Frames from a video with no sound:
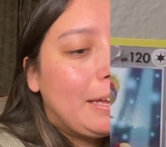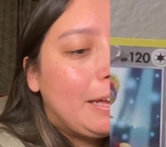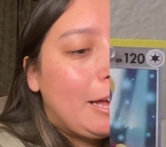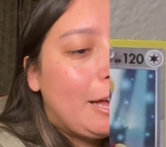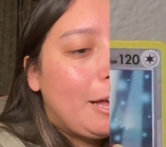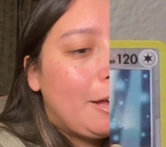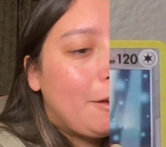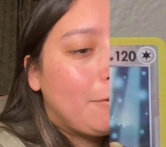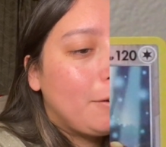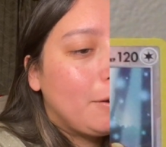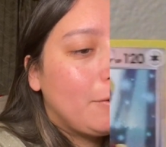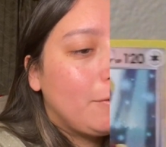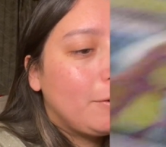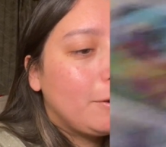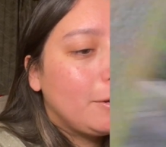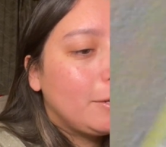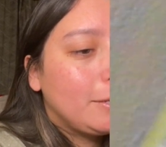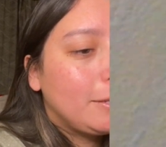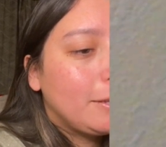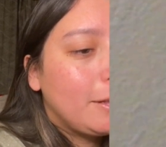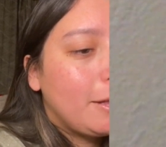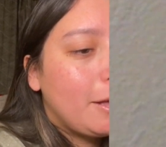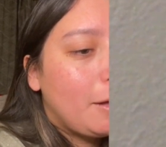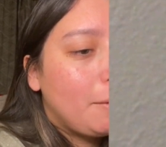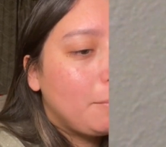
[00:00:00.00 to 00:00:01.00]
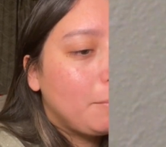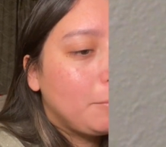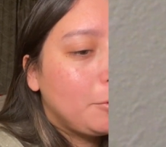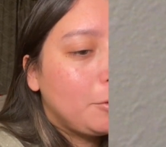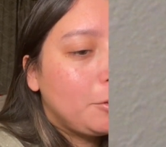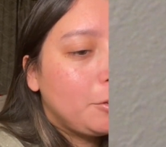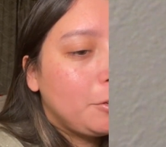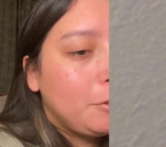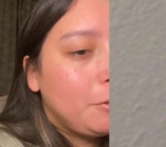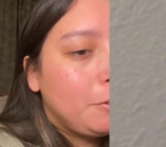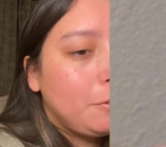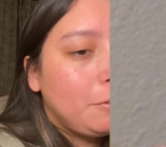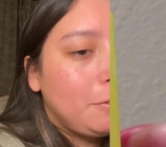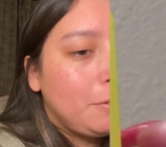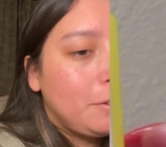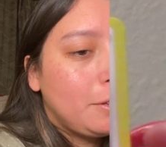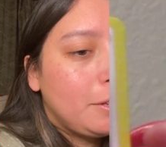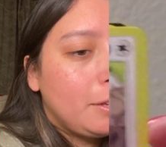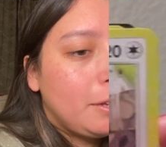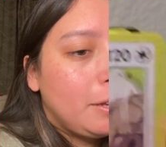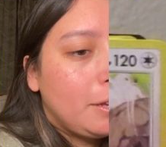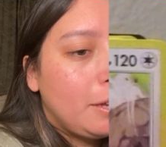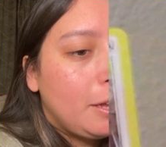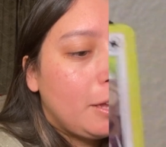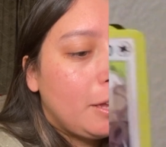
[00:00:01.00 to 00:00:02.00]
Reverse Gumshoes,
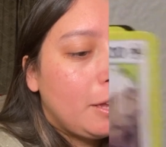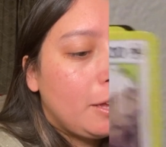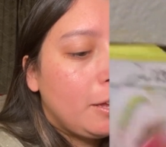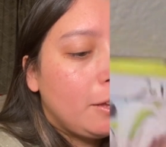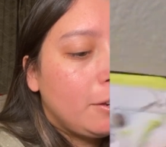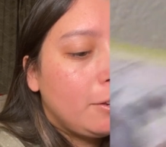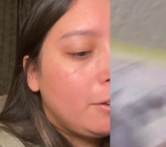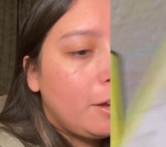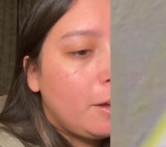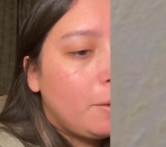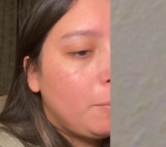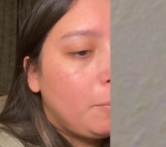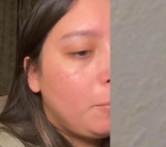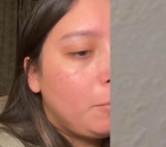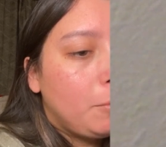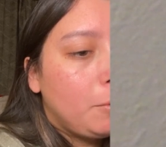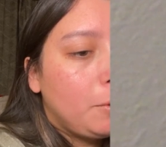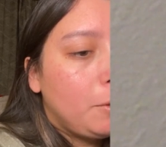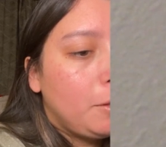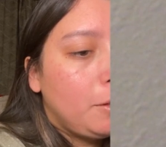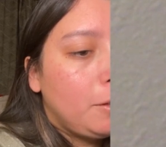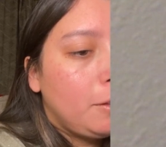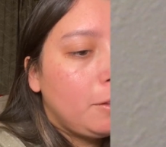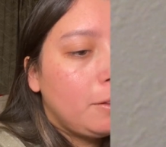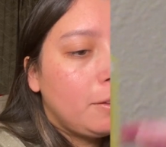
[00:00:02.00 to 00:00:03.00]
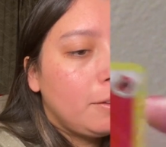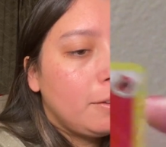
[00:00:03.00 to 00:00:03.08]
double